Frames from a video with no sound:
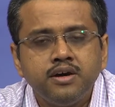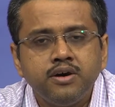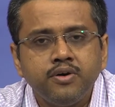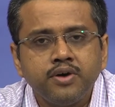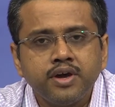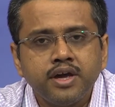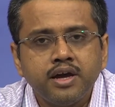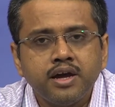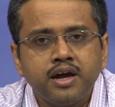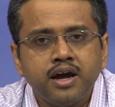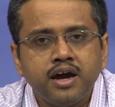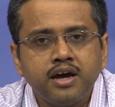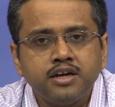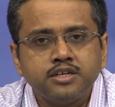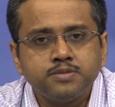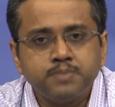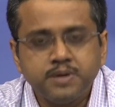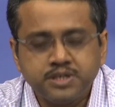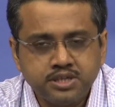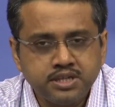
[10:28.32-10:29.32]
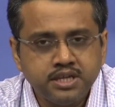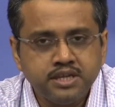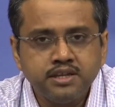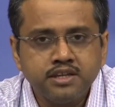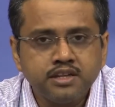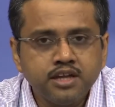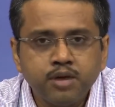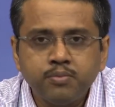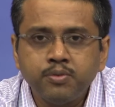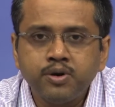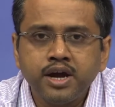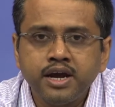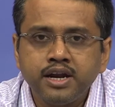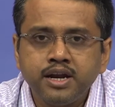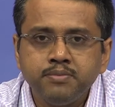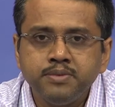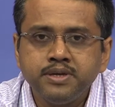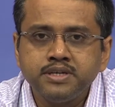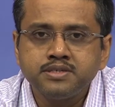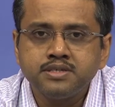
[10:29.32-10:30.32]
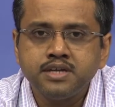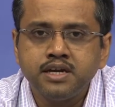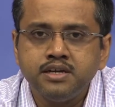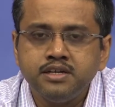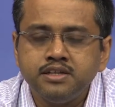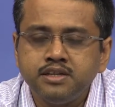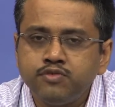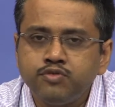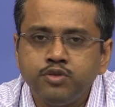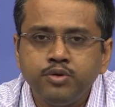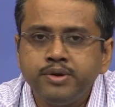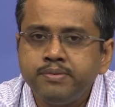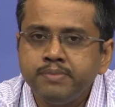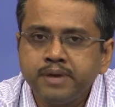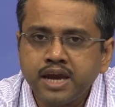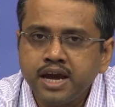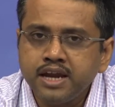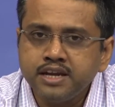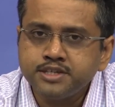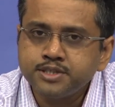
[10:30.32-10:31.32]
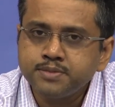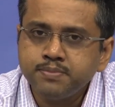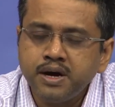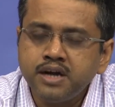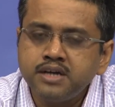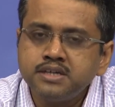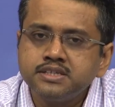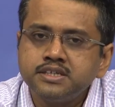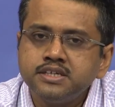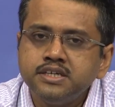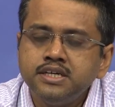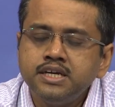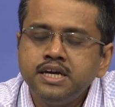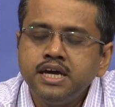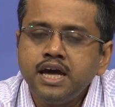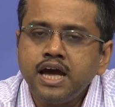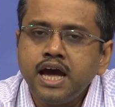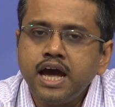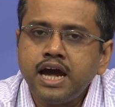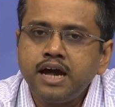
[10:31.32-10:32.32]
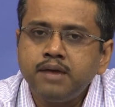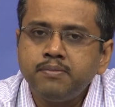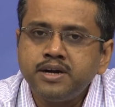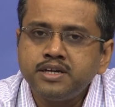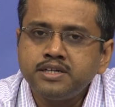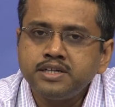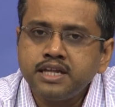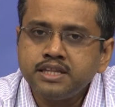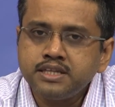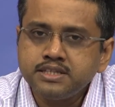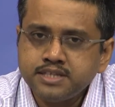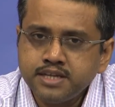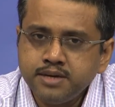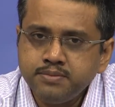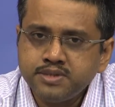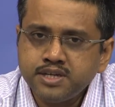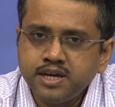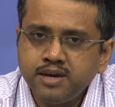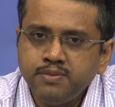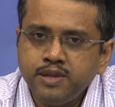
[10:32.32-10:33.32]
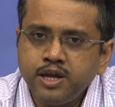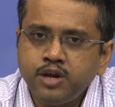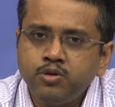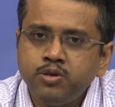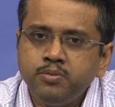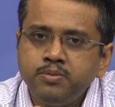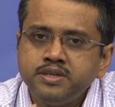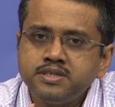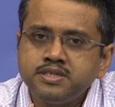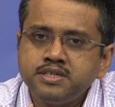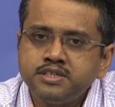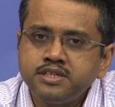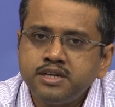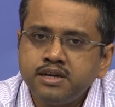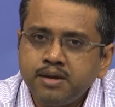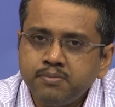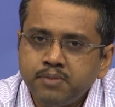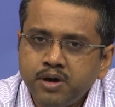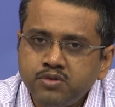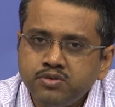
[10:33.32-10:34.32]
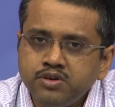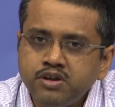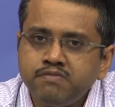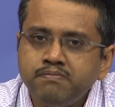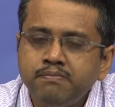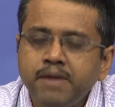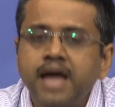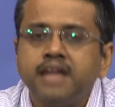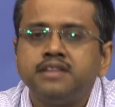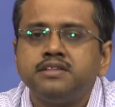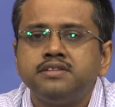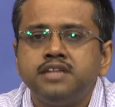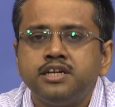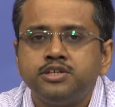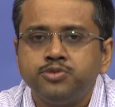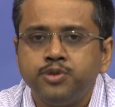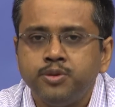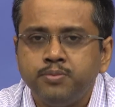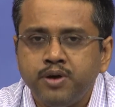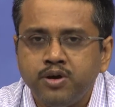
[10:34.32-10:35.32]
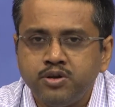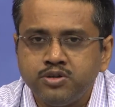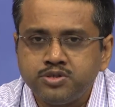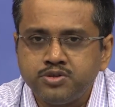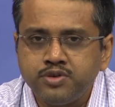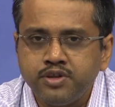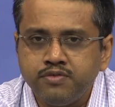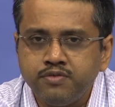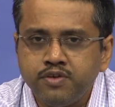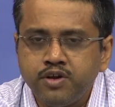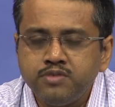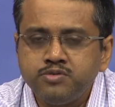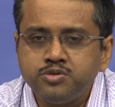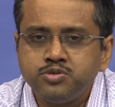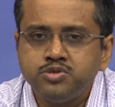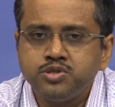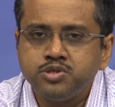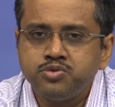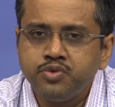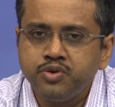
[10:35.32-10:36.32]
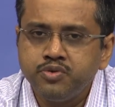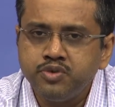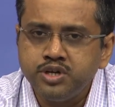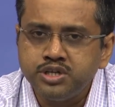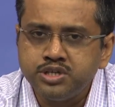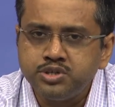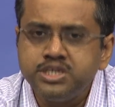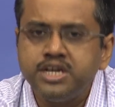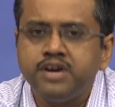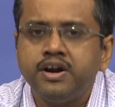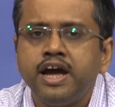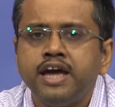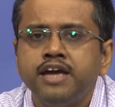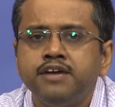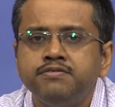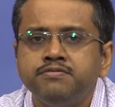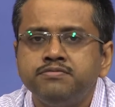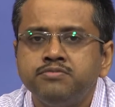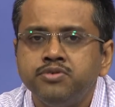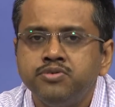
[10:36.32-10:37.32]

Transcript: okay, especially in the thermodynamics and in the fluid mechanics part. But at the same time there will be certain amount of math that will be also involved, which we will derive.